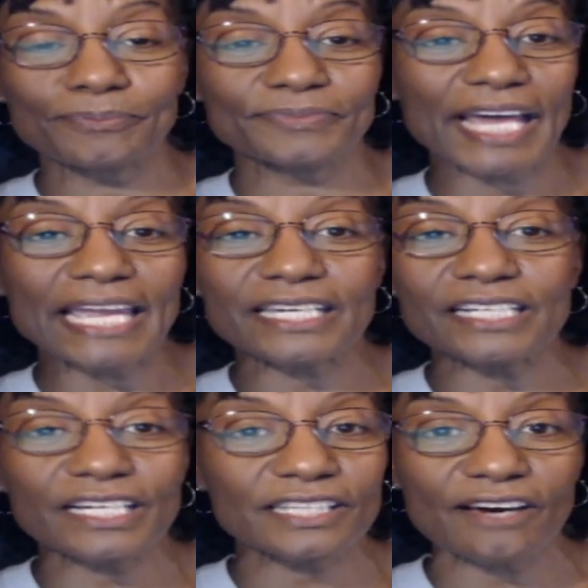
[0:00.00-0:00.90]
they
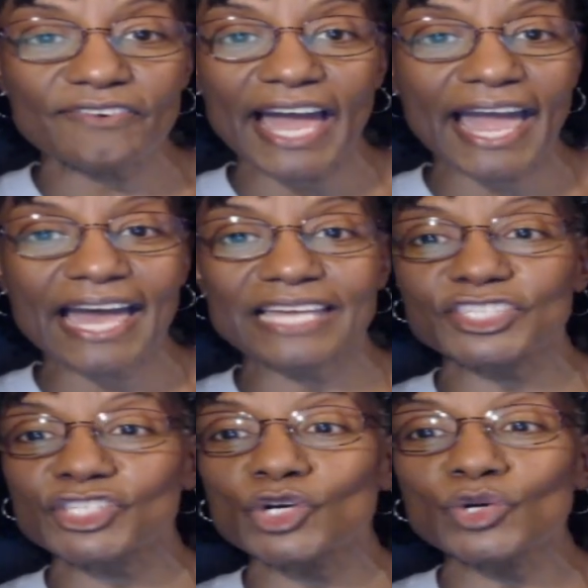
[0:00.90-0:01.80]
could have
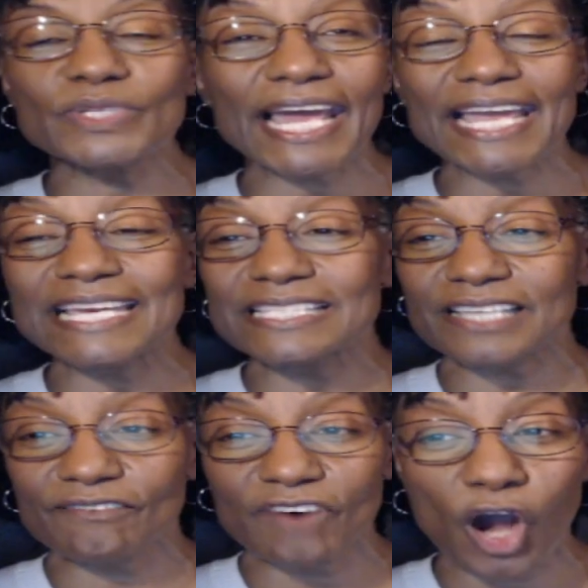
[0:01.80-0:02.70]
had two days
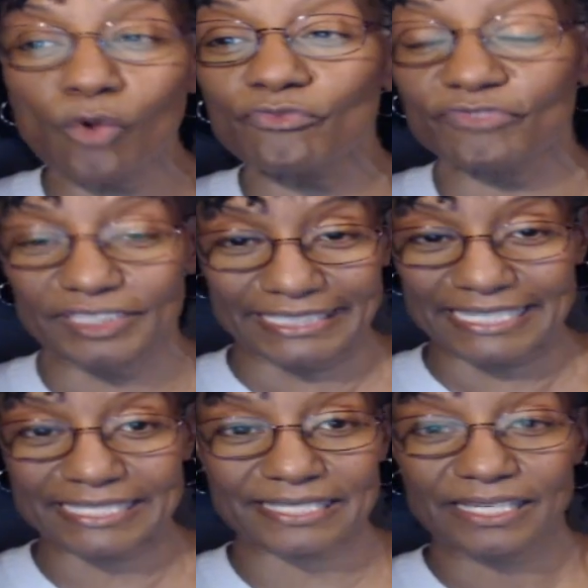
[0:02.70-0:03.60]
of
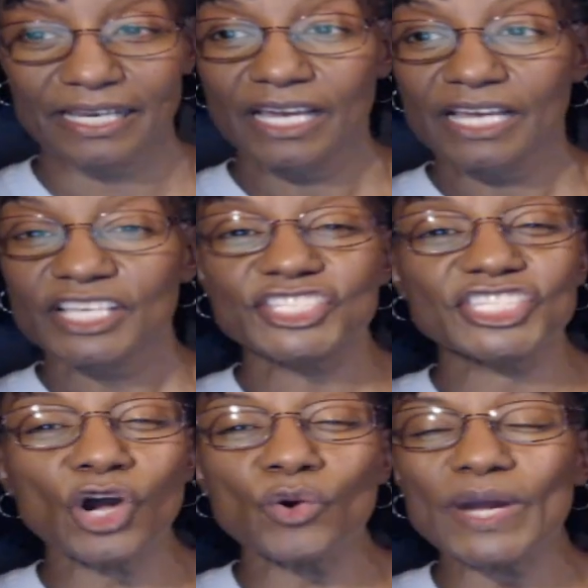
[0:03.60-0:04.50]
hopefulness,
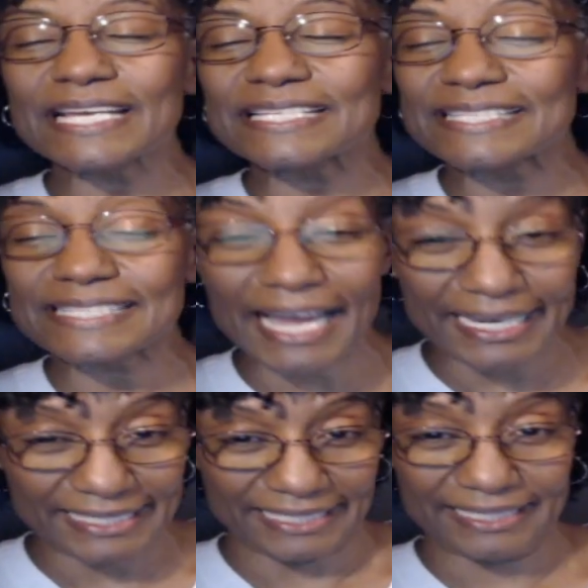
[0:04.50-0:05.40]
so
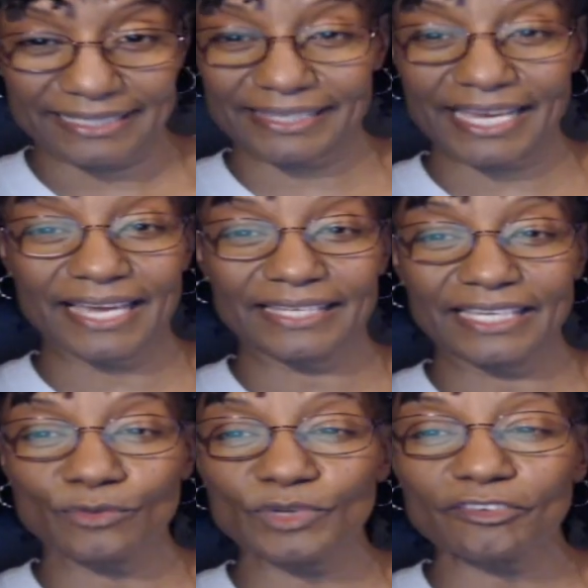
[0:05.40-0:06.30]
excited that
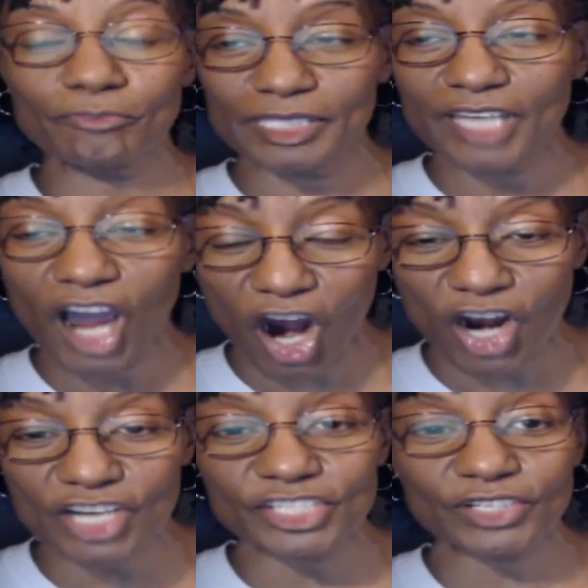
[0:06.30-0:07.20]
it would have been
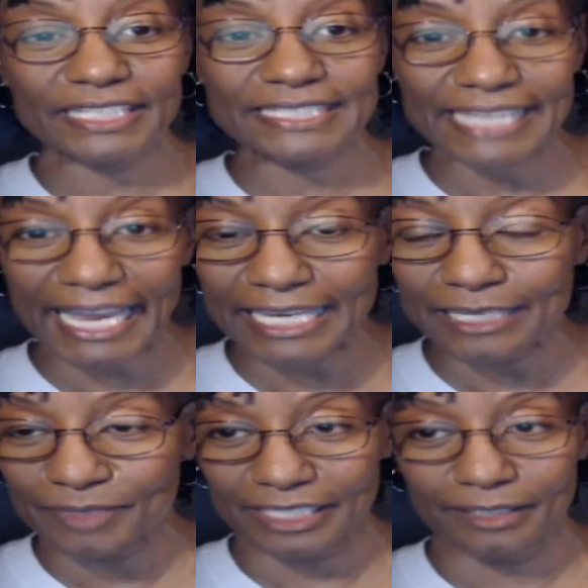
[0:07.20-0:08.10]
hard to
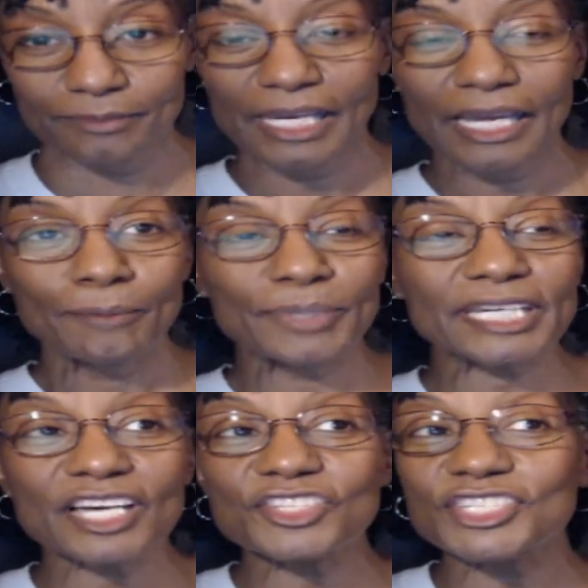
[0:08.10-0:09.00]
contain them
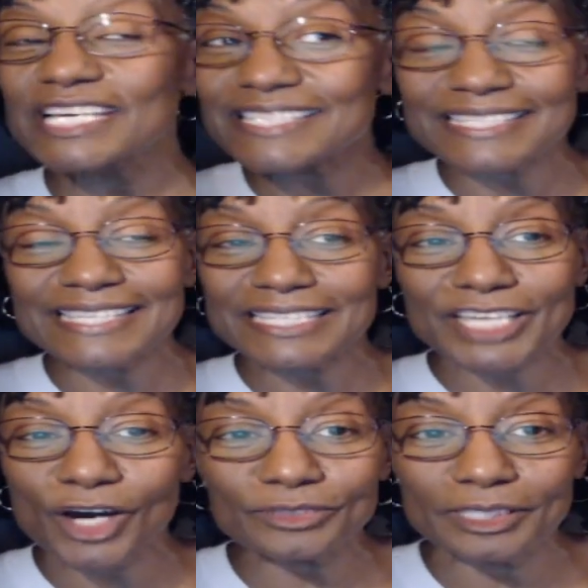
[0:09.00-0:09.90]
because Jesus had
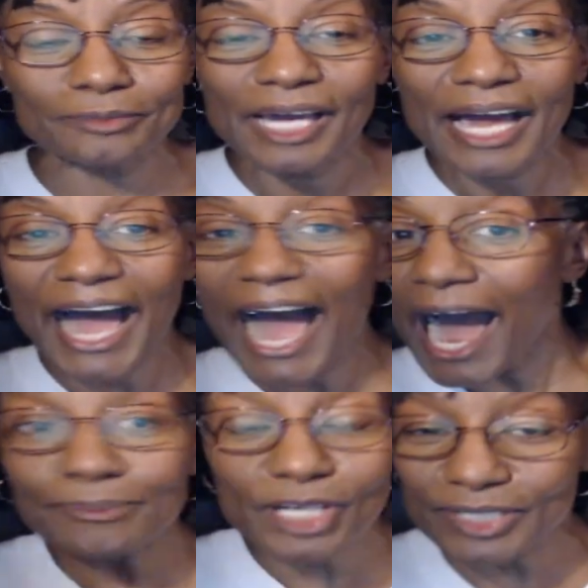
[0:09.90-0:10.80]
told them,
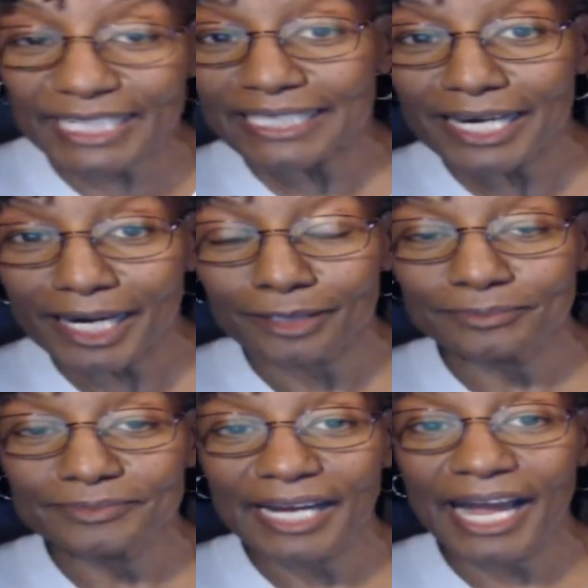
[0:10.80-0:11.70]
I'm going to get
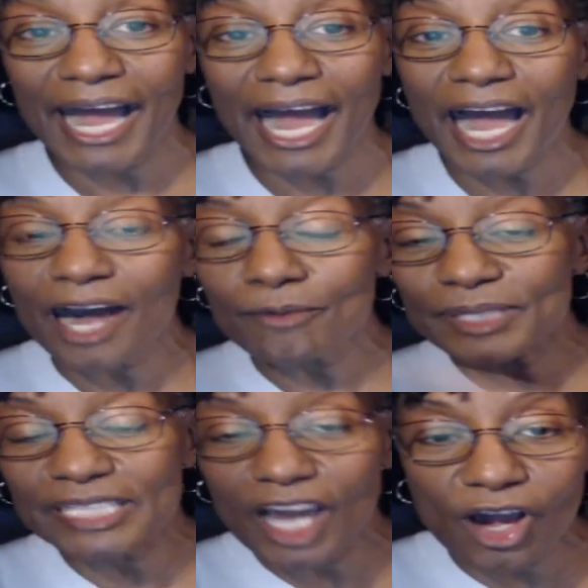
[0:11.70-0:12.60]
up. I- I- I'll
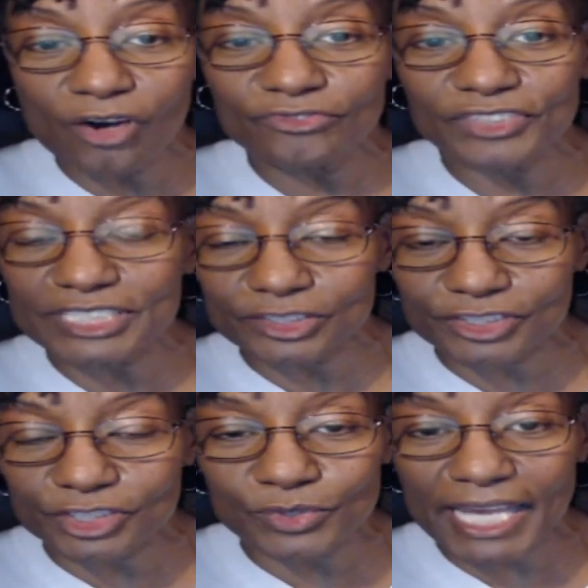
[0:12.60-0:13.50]
be gone for
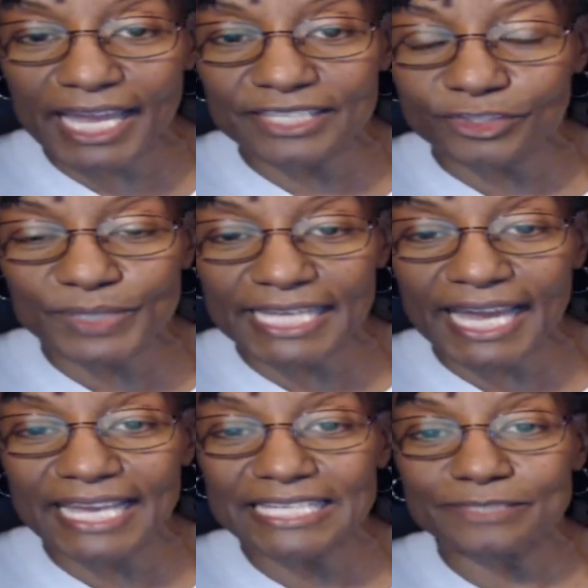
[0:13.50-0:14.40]
two days, three
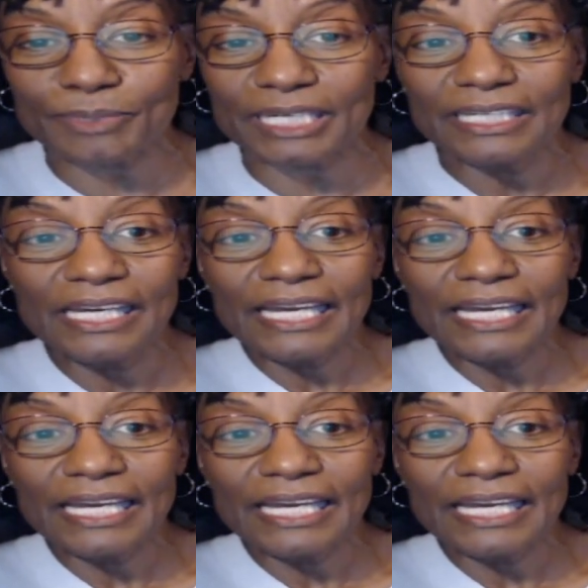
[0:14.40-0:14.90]
days, but